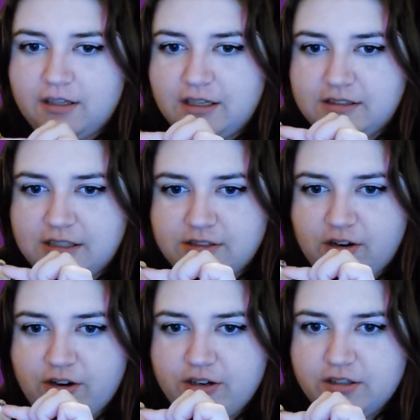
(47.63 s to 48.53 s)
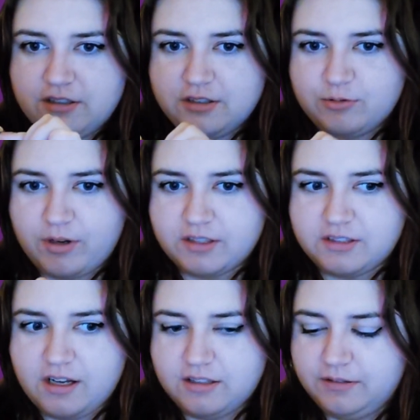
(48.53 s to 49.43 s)
It's hard. It's rock
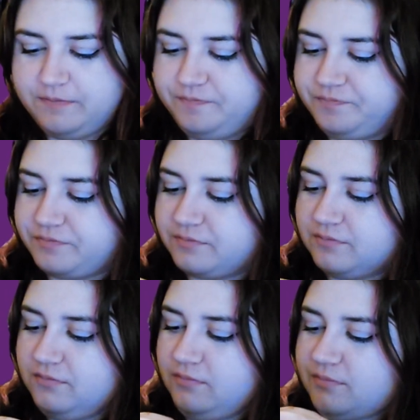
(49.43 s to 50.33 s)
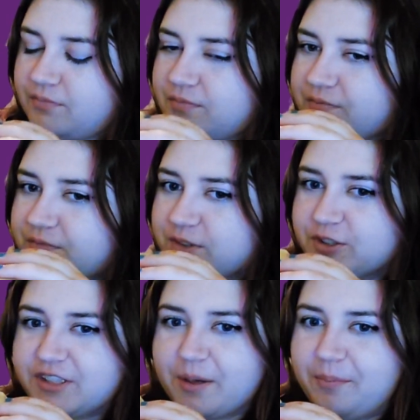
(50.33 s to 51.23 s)
solid. I'm just going
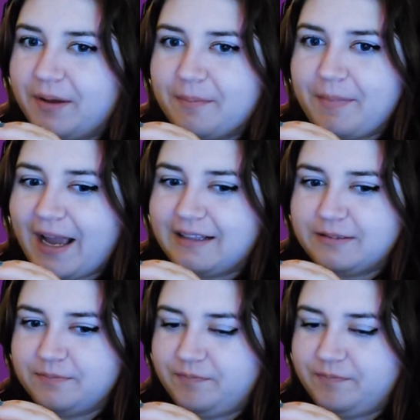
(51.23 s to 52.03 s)
to take a big bite.